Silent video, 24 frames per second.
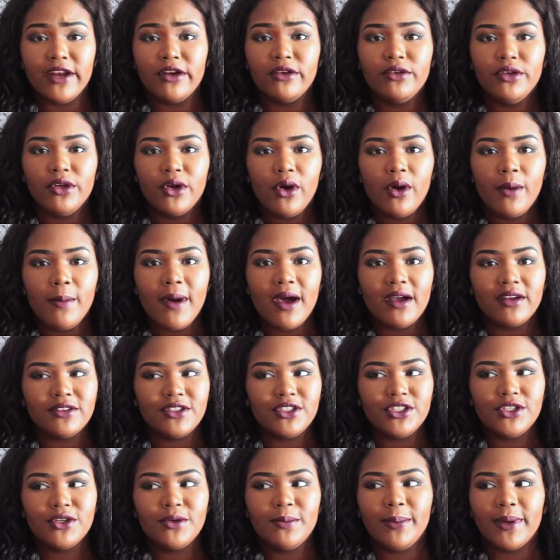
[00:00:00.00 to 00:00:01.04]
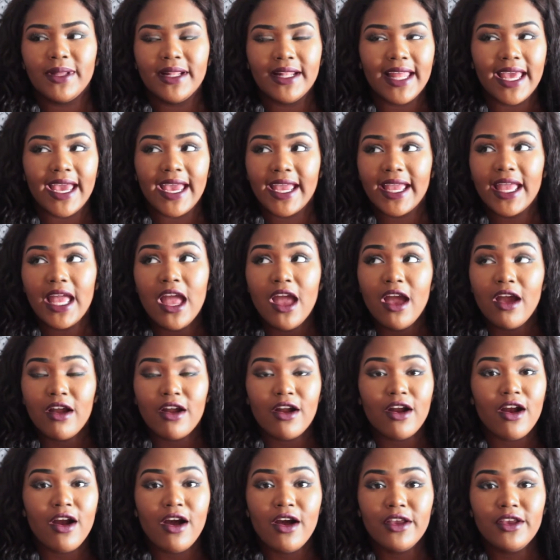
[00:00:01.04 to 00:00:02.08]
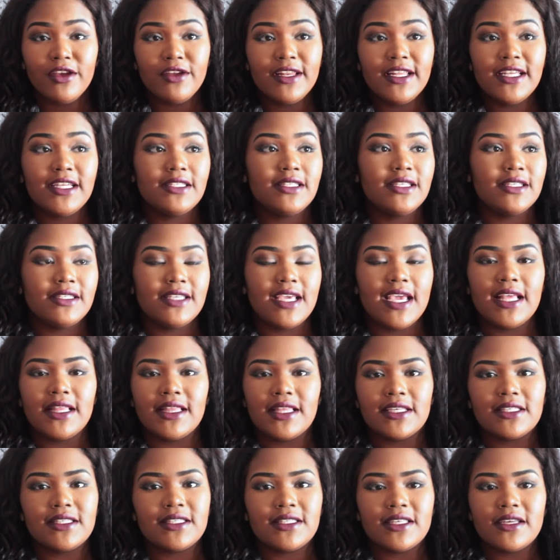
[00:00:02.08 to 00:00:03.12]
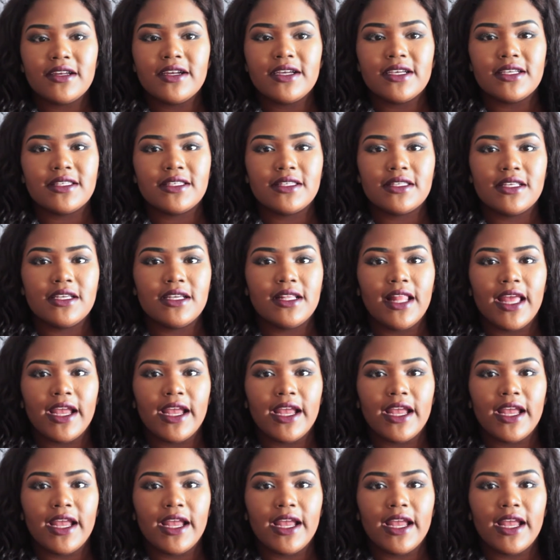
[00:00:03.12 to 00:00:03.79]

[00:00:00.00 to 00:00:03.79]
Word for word: I don't know about you, but like, girl, you need to take this seriously.